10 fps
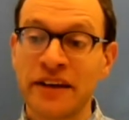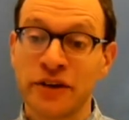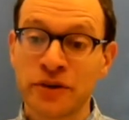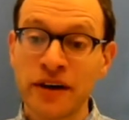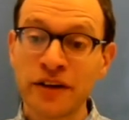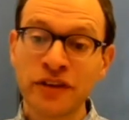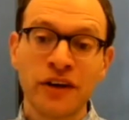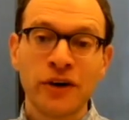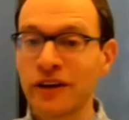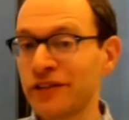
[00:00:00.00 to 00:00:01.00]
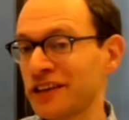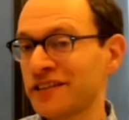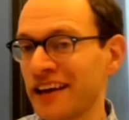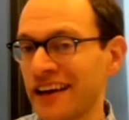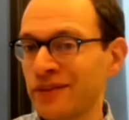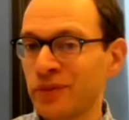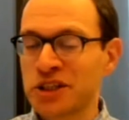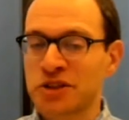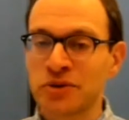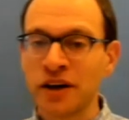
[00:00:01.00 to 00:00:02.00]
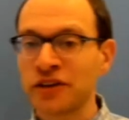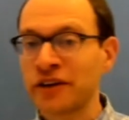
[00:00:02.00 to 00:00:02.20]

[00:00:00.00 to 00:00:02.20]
drugs, or even decide which drugs